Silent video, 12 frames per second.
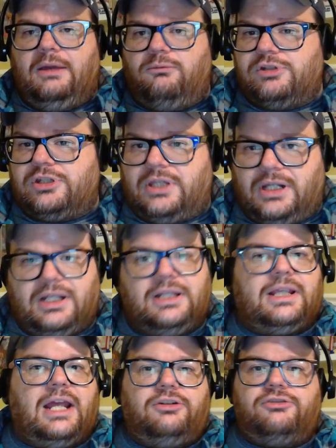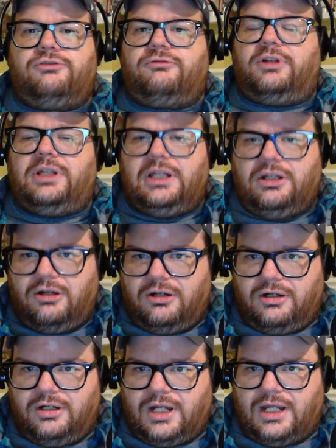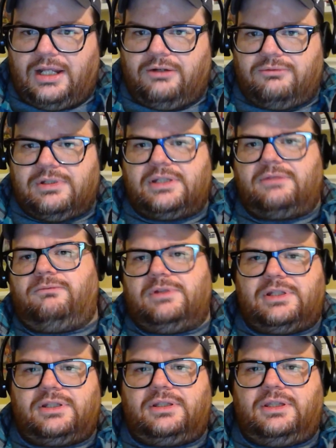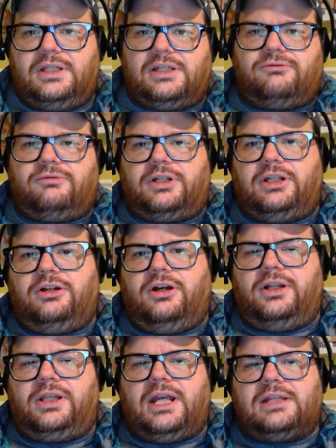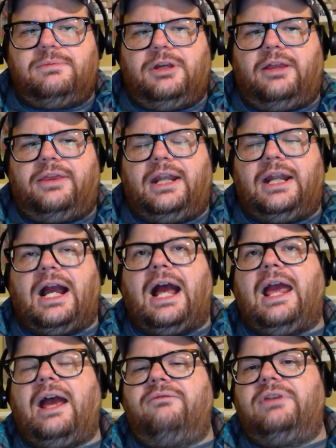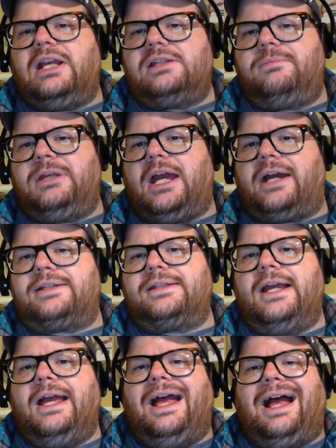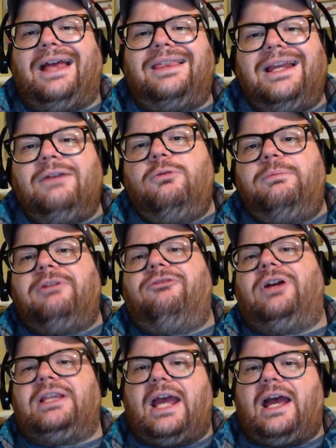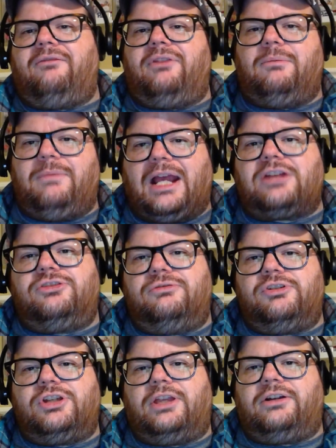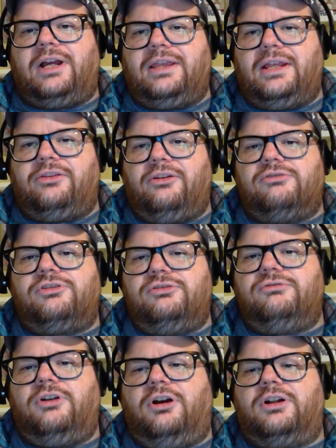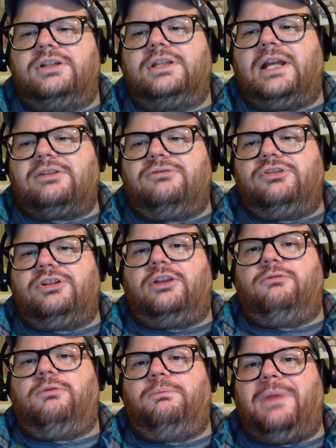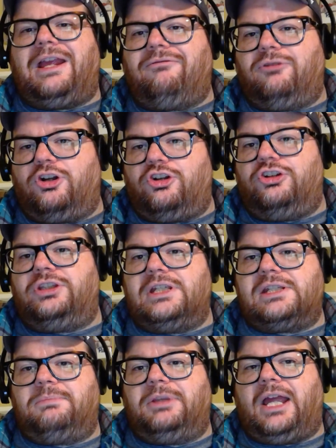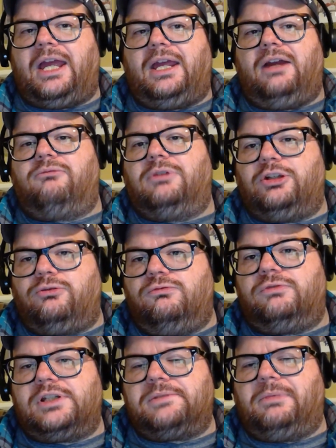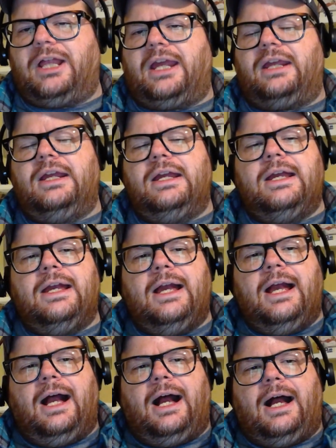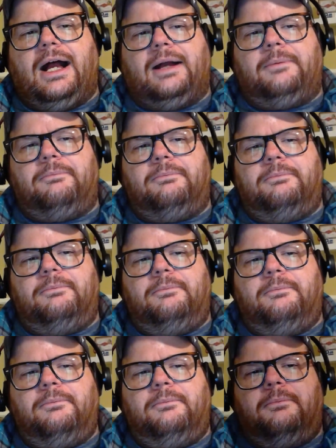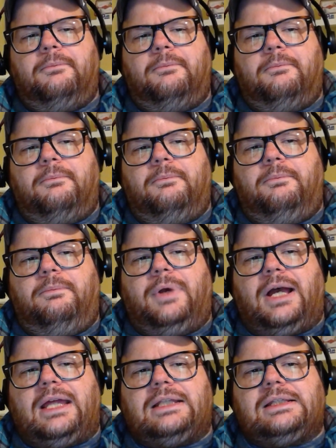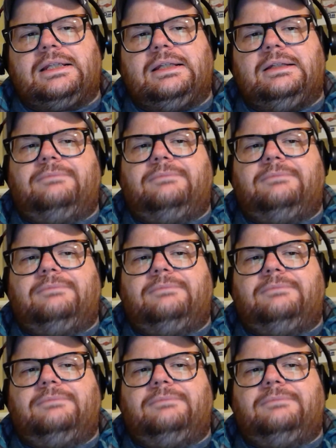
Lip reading: it was the Contenders rookie card and it was this rookie card, the SP Authentic. I have the SPX. I think it would be fun to have them next to each other. I think those two cards next to each other would make for a good display, a really cool display. Um, but